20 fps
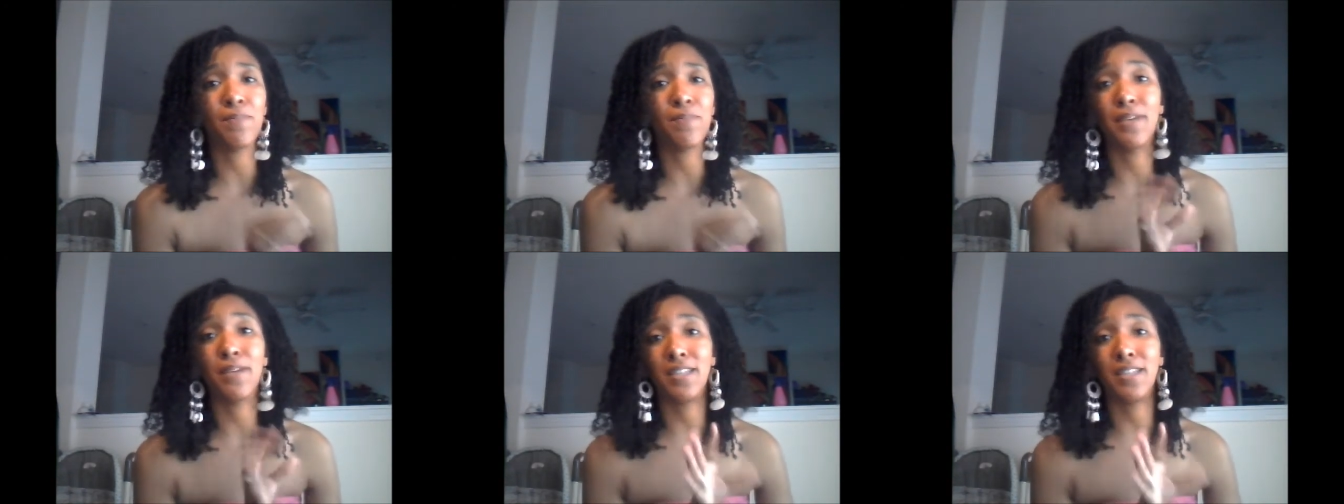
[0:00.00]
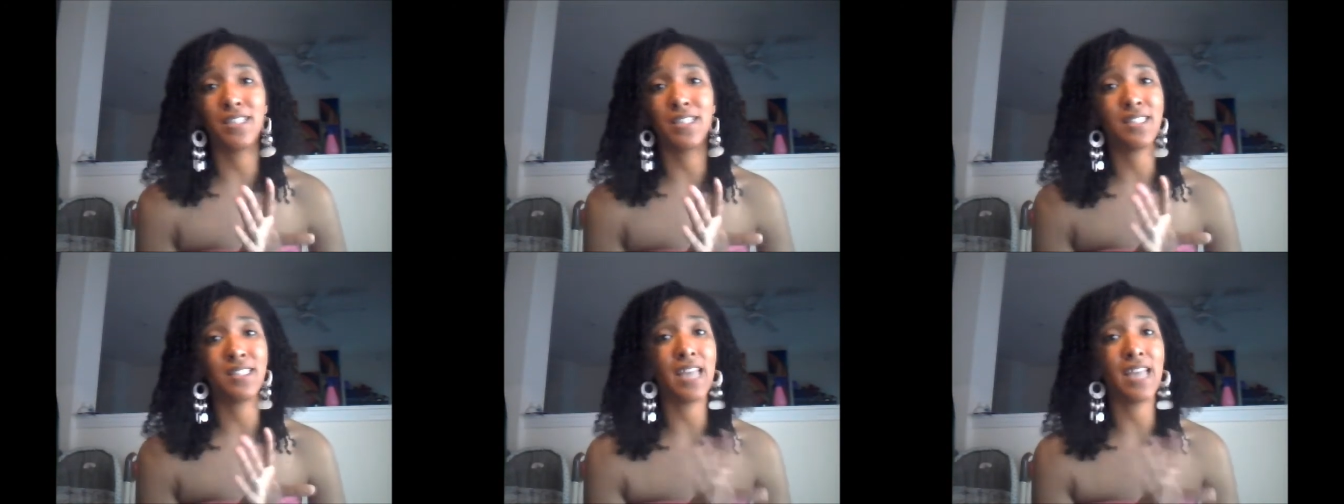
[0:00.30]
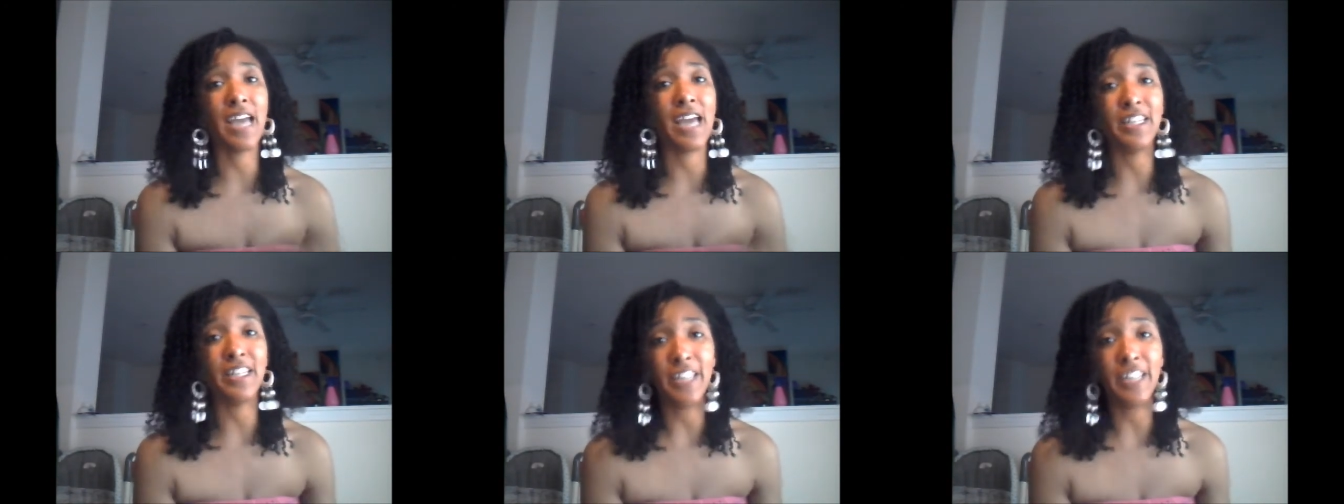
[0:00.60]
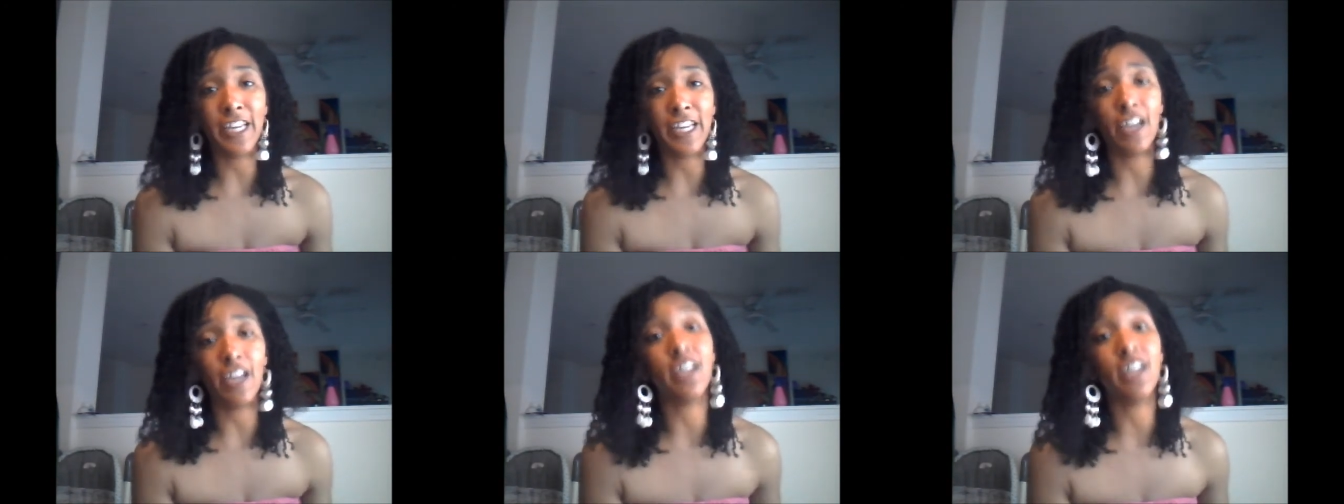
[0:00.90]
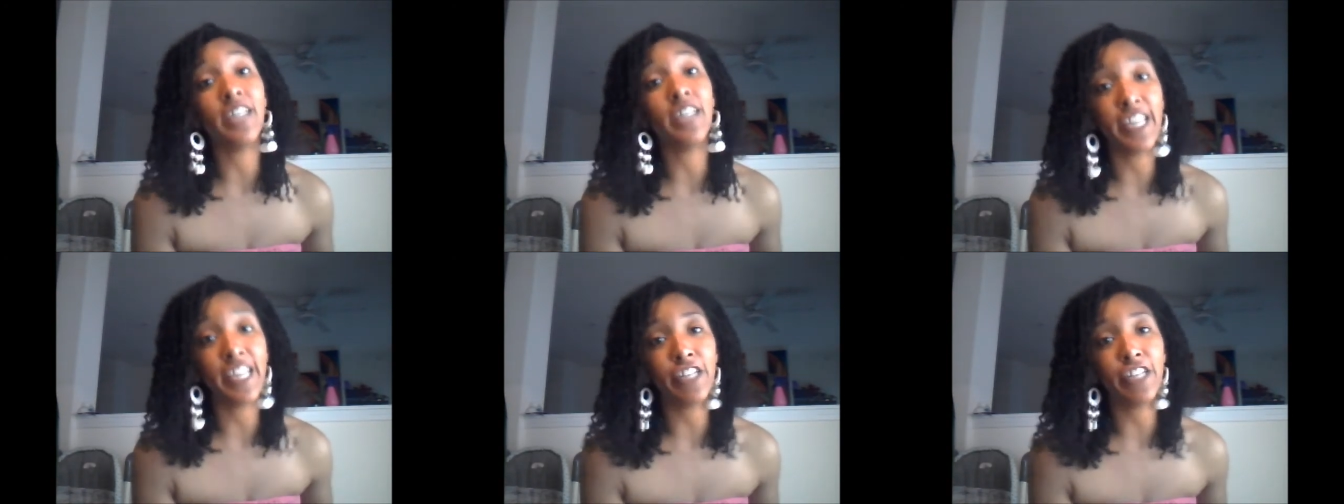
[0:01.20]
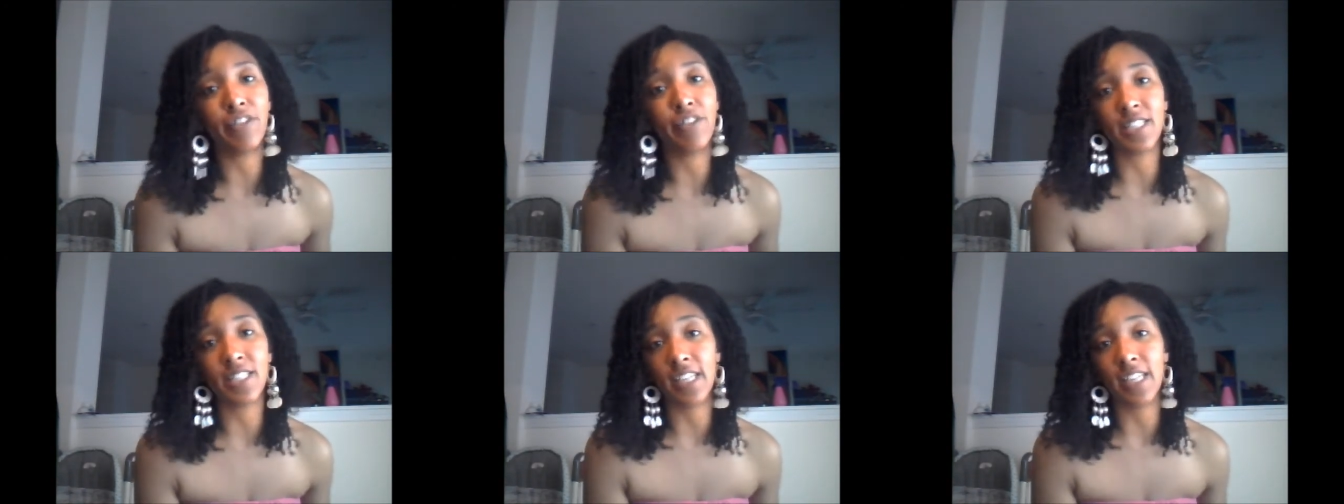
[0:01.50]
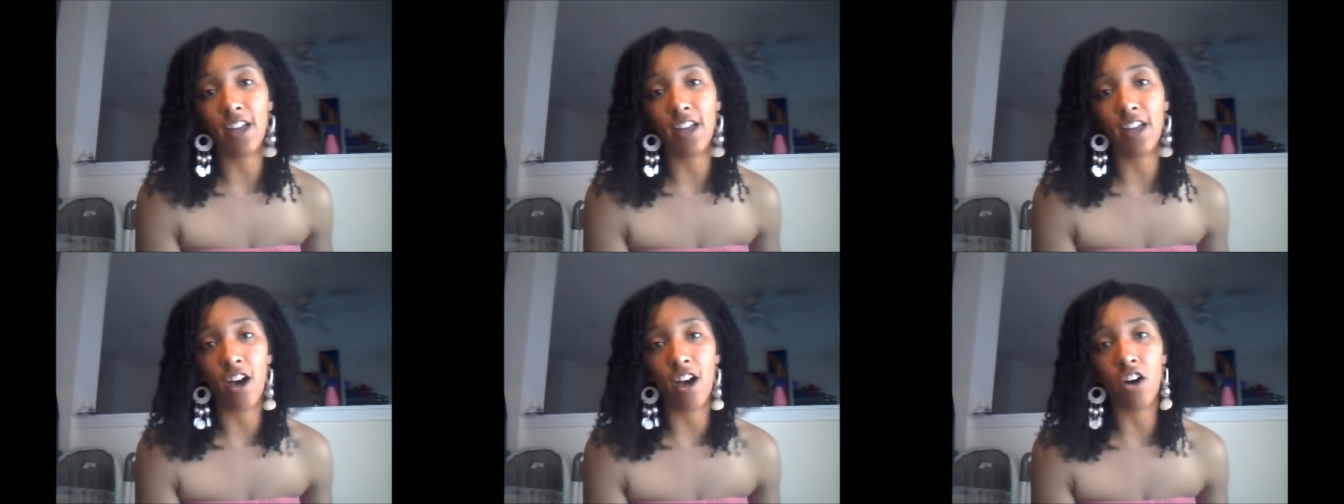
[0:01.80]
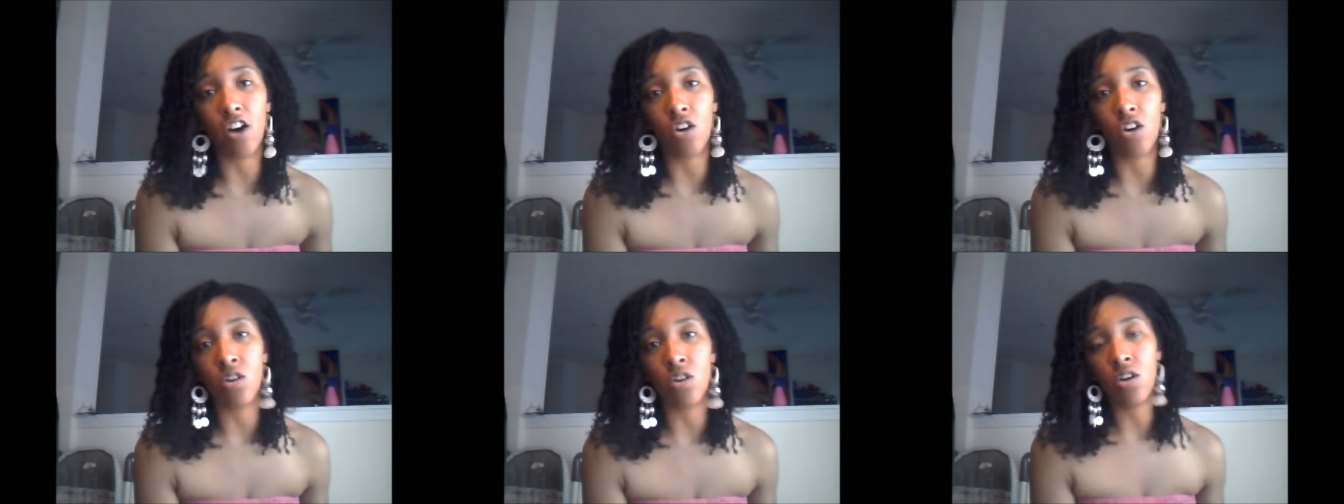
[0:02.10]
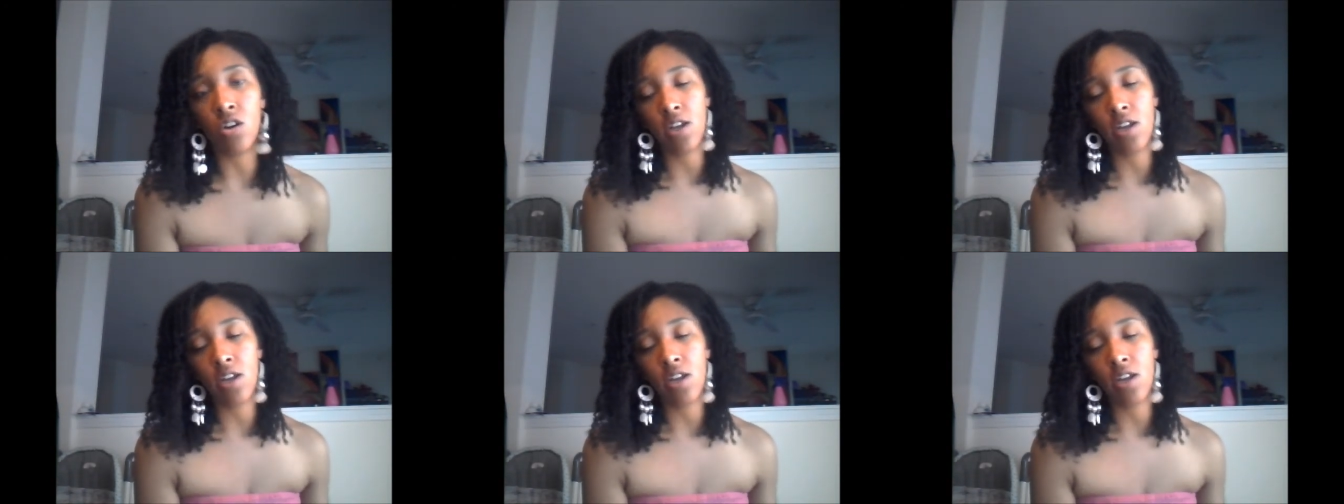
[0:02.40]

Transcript: but it's not a hindrance at all